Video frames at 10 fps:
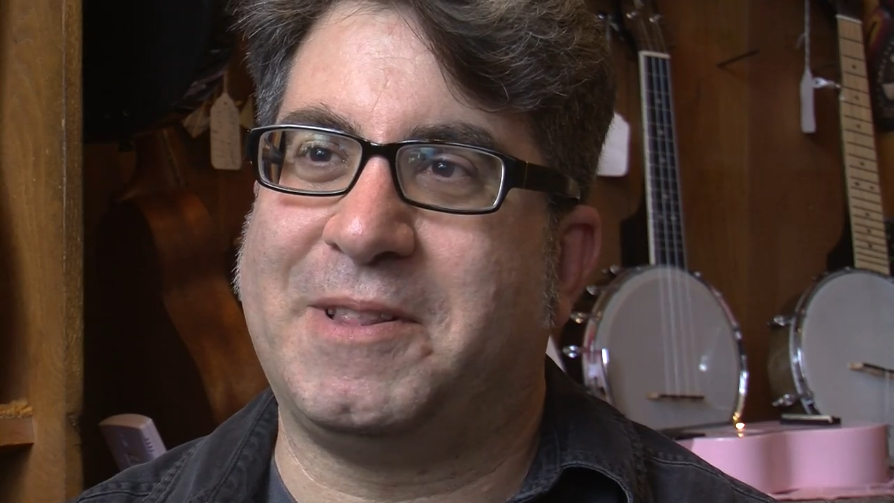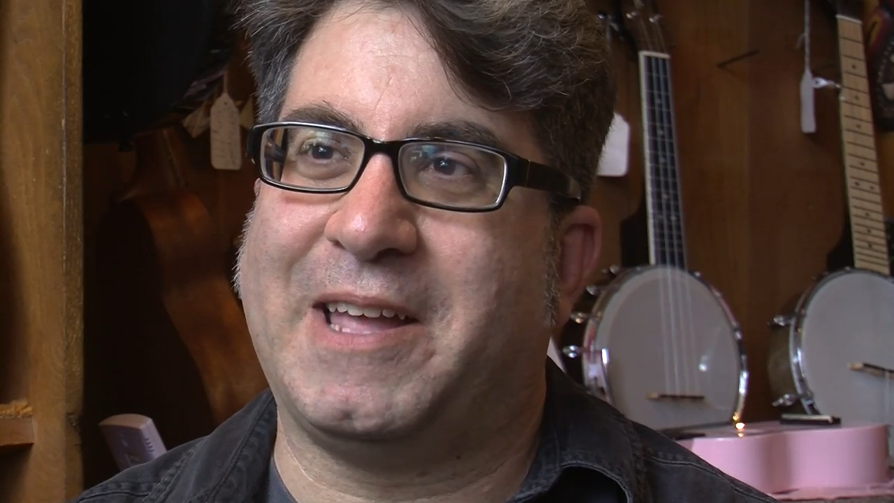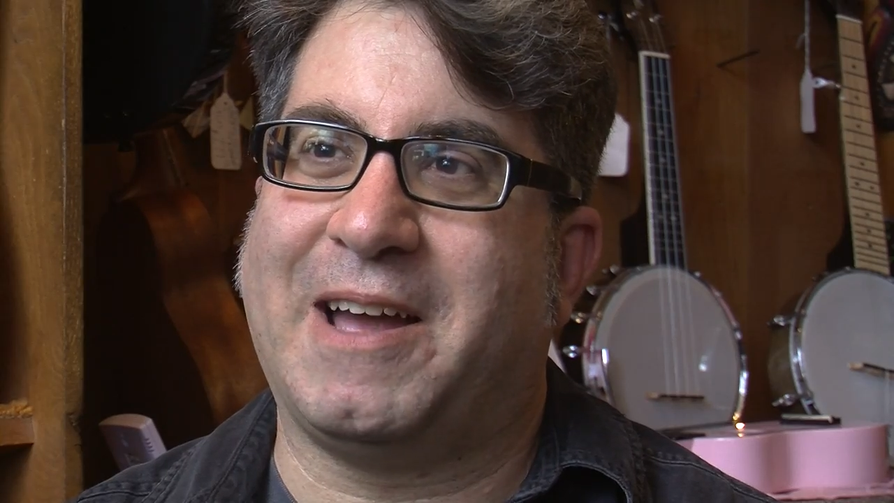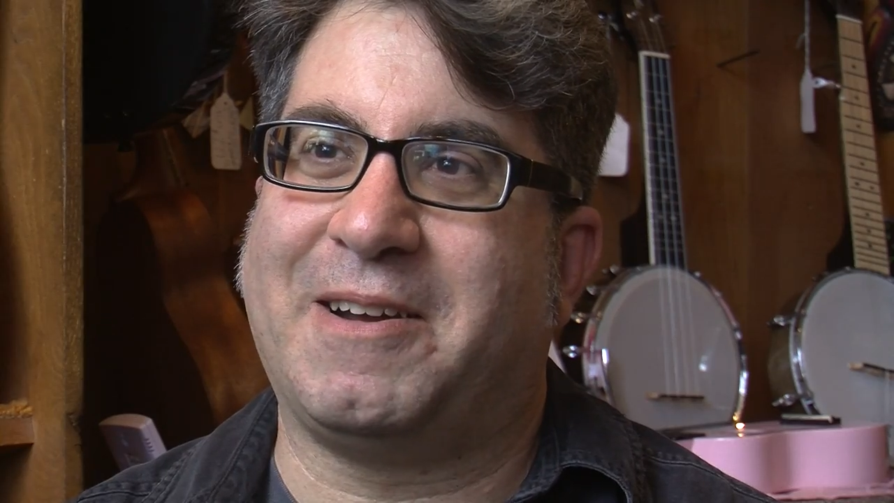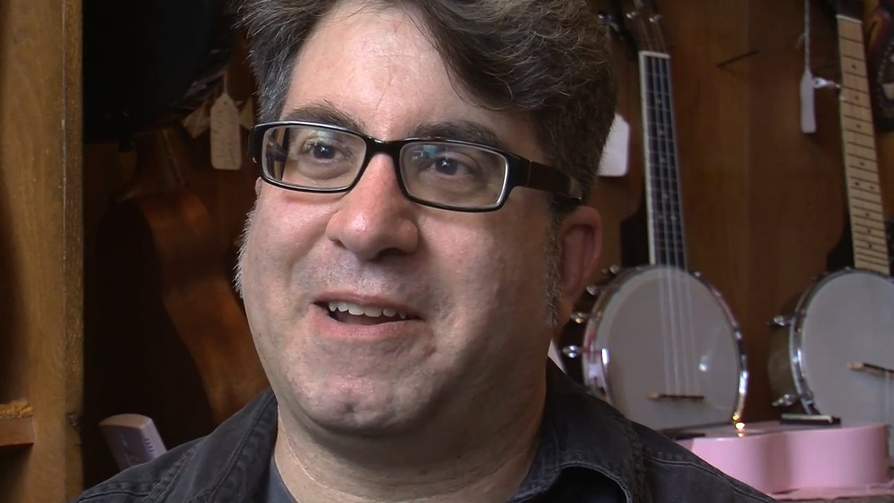
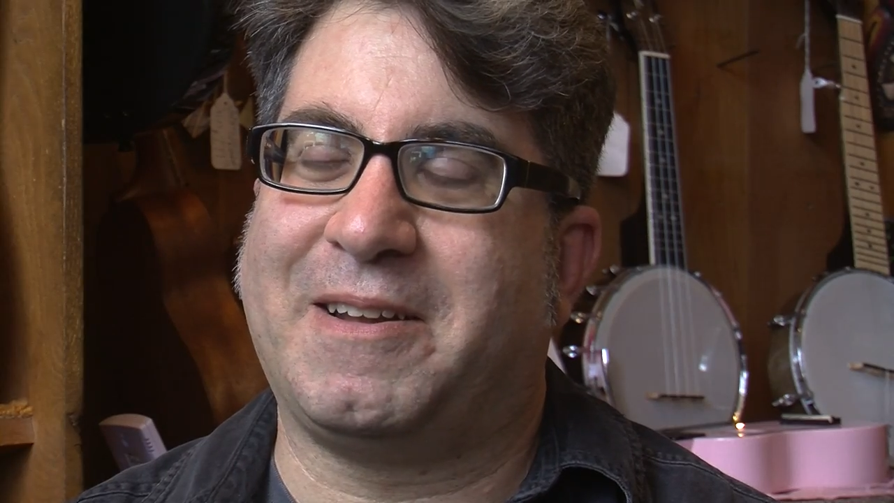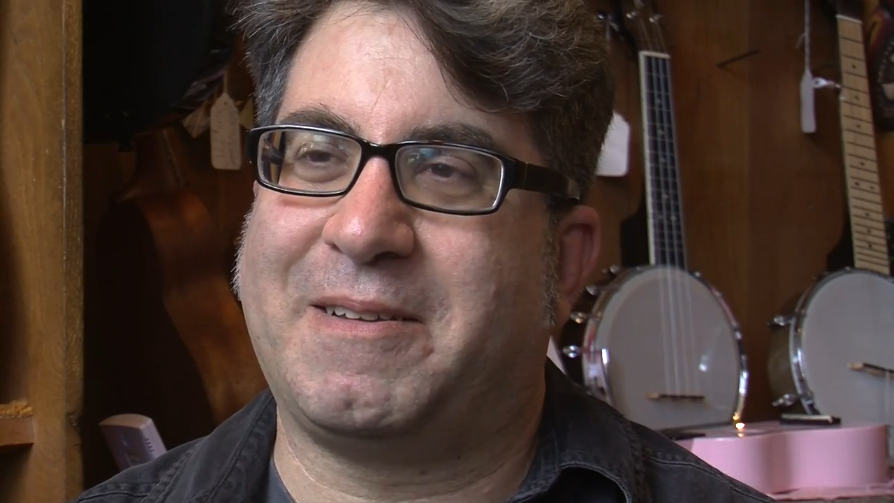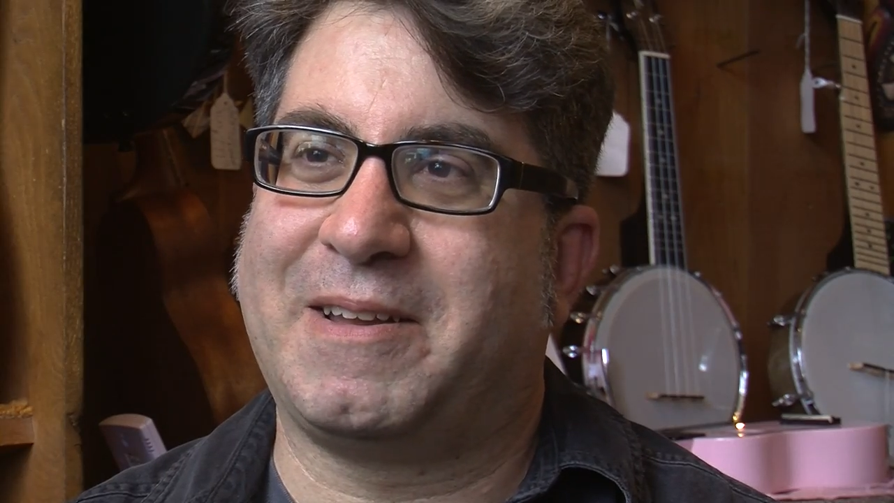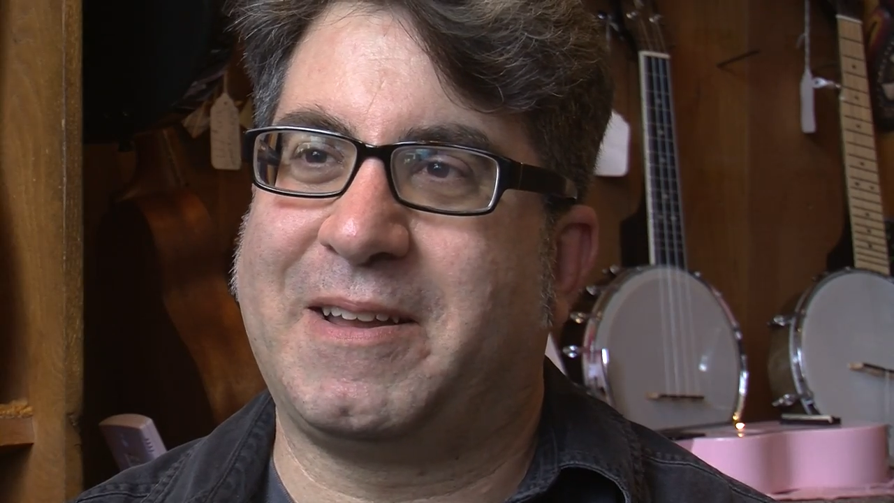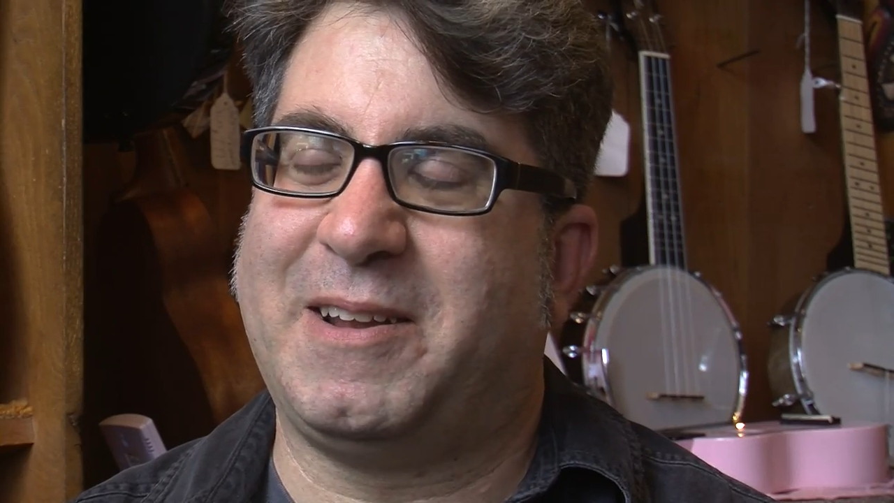down and
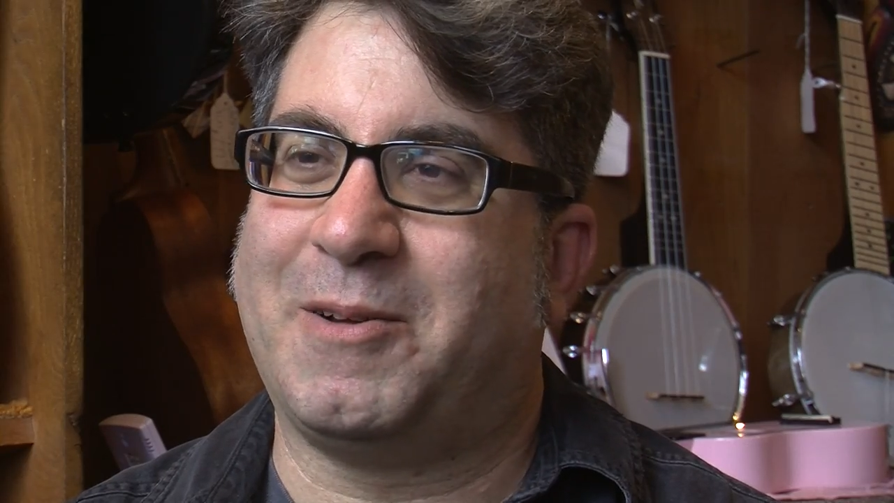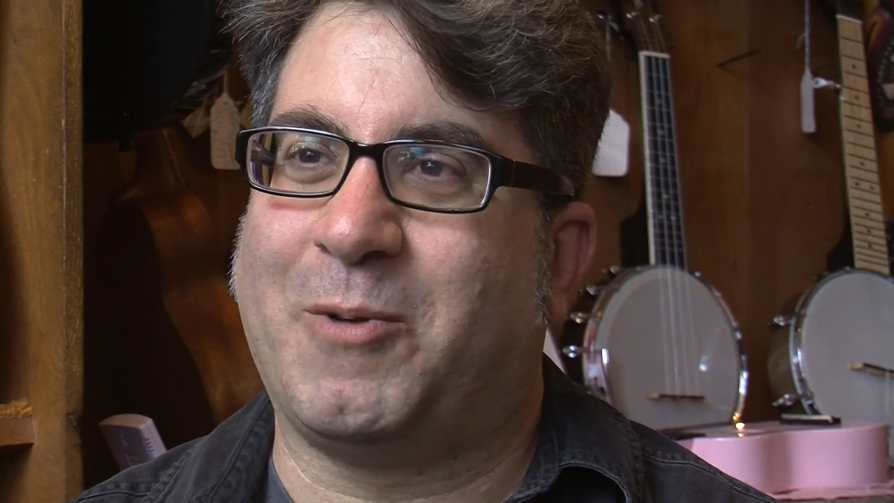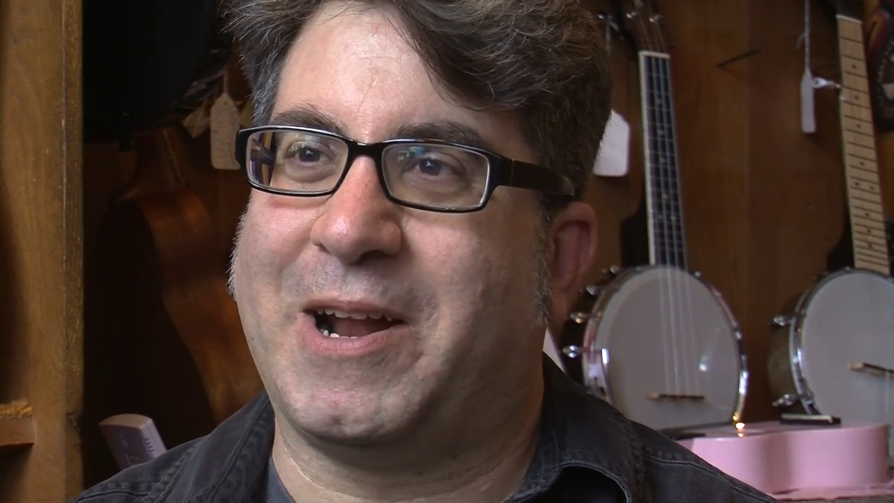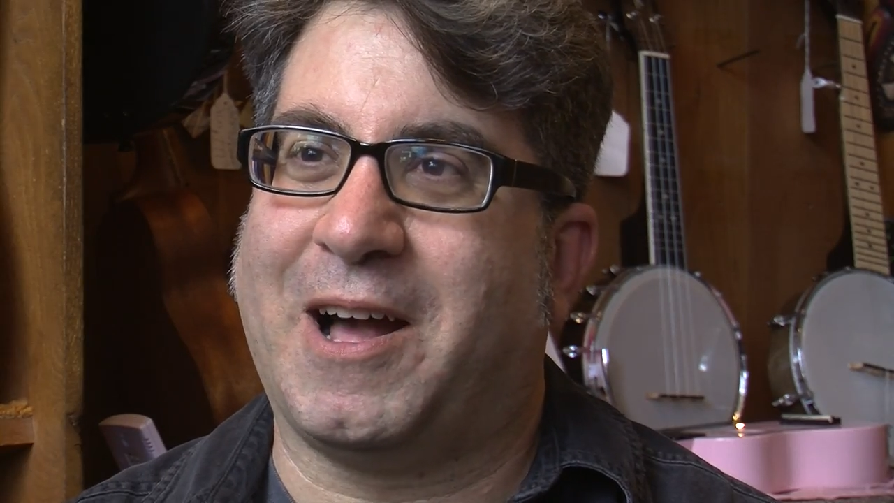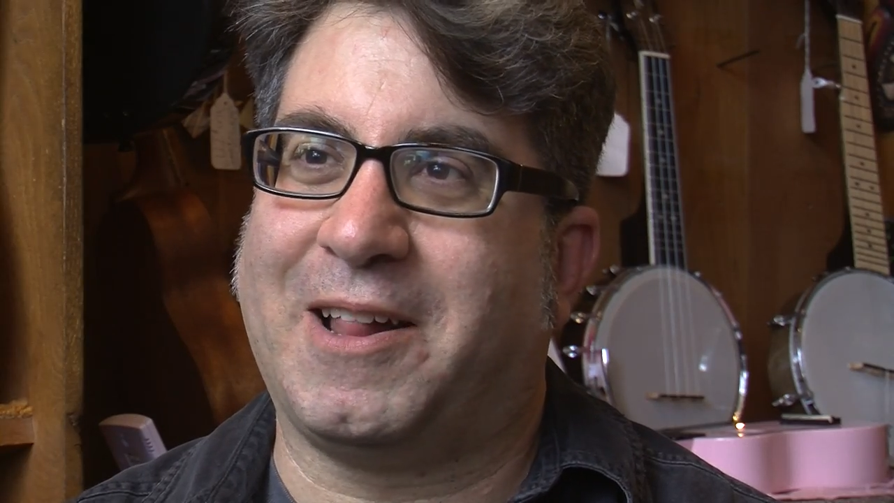you know
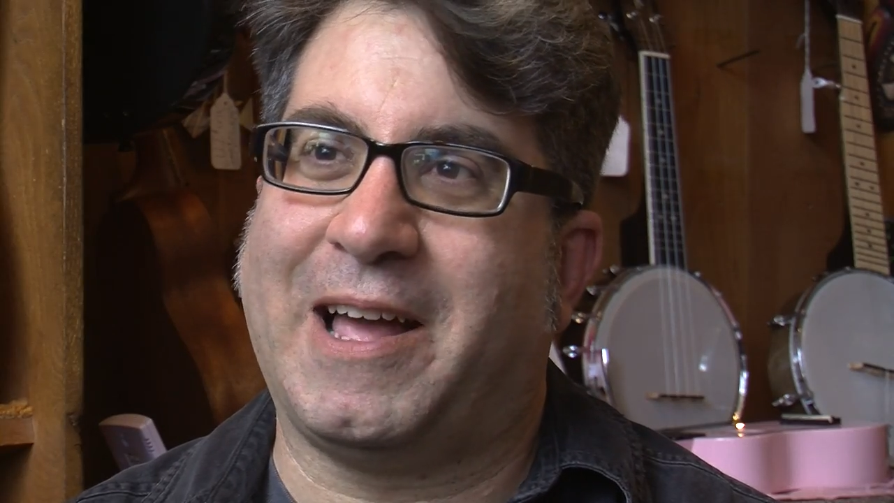went all